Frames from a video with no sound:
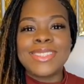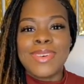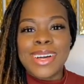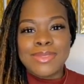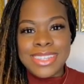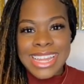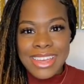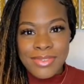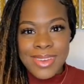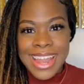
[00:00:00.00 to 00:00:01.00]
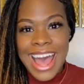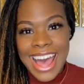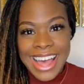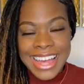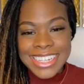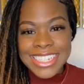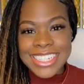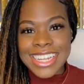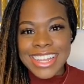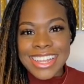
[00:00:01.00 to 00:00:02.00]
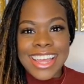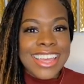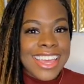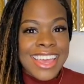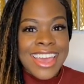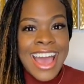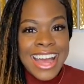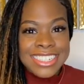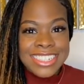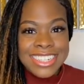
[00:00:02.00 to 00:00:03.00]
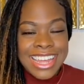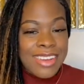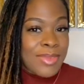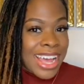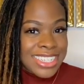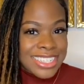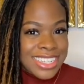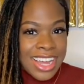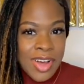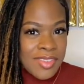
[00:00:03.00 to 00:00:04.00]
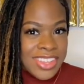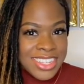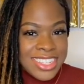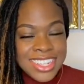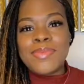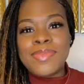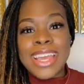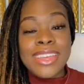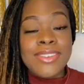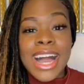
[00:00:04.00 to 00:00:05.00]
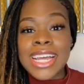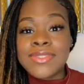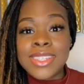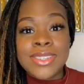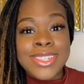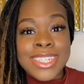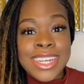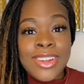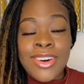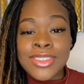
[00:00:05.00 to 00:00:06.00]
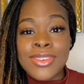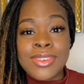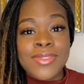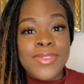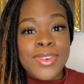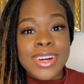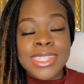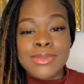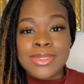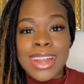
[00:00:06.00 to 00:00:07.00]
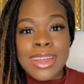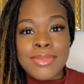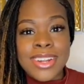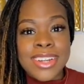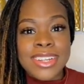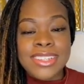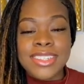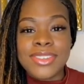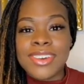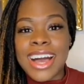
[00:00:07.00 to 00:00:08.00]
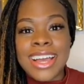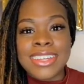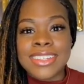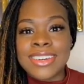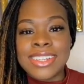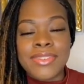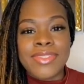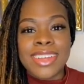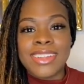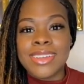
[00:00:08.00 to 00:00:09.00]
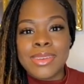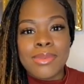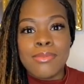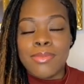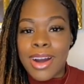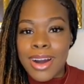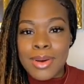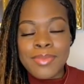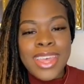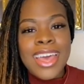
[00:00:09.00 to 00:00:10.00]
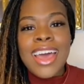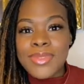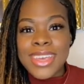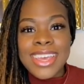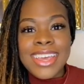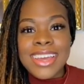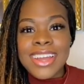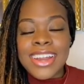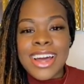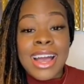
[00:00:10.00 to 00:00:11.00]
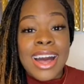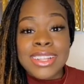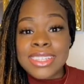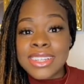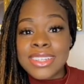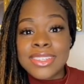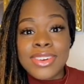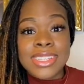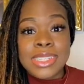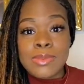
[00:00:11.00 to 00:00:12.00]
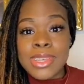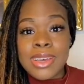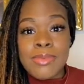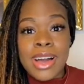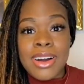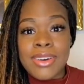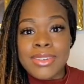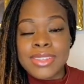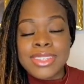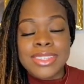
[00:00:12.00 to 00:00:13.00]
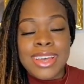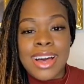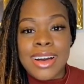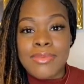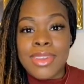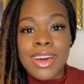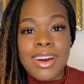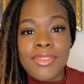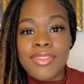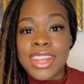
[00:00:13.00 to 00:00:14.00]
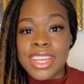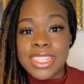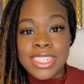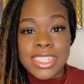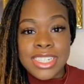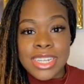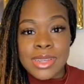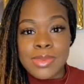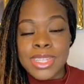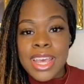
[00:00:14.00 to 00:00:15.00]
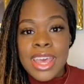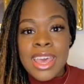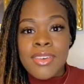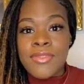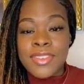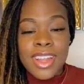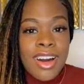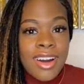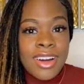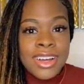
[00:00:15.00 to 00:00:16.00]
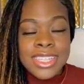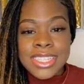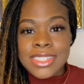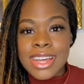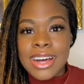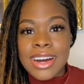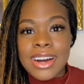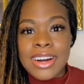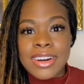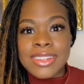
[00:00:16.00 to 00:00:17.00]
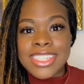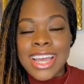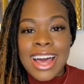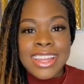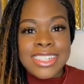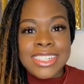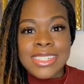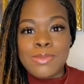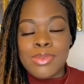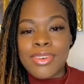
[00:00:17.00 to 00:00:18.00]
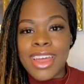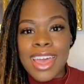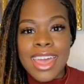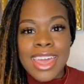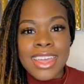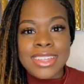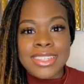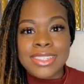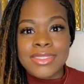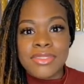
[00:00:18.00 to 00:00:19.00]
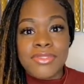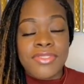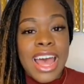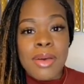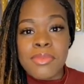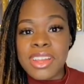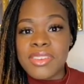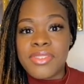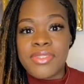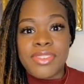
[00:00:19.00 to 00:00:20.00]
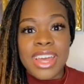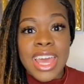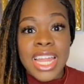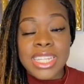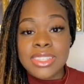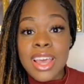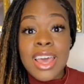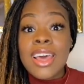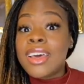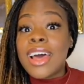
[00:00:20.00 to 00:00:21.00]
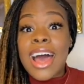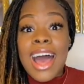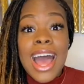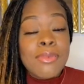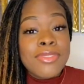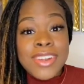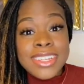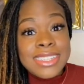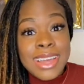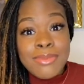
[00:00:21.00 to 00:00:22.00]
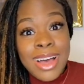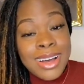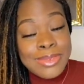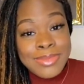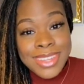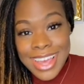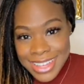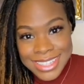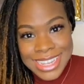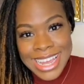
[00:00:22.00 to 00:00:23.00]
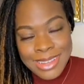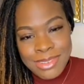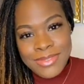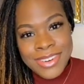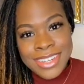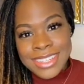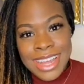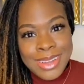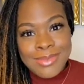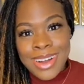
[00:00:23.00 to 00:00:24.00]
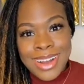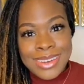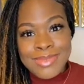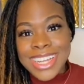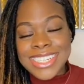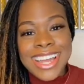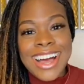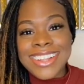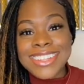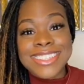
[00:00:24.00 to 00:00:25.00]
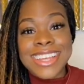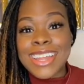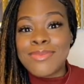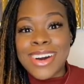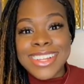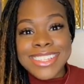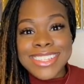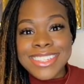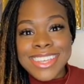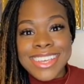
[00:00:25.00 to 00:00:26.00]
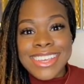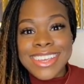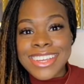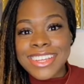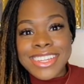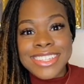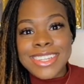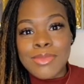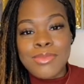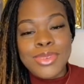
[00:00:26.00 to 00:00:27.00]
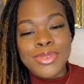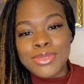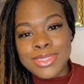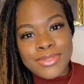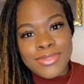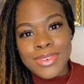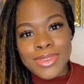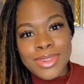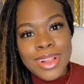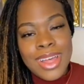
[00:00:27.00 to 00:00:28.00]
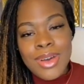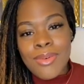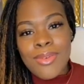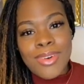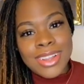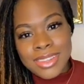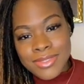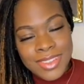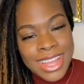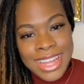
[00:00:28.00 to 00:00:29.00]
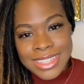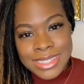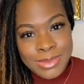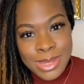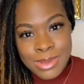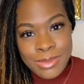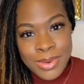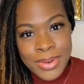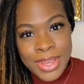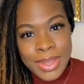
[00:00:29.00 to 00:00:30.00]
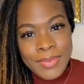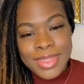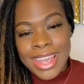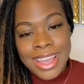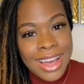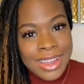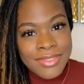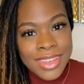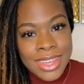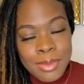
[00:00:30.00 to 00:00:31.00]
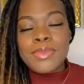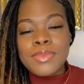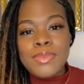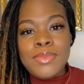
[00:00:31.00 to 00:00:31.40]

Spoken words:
welcome to Life with Ash, aka Ashley. I'm Ashley, obviously. Thank you guys for tuning in, all 34 subscribers. You guys are definitely bomb. Be here. Content is going to be about love, relationships, vlogs, challenges, pranks, family, friends. I'm a first-time mom. Yes, I am a first-time mom. My child is 10 months. He is a beautiful, wonderful, handsome baby boy. Thank God for him.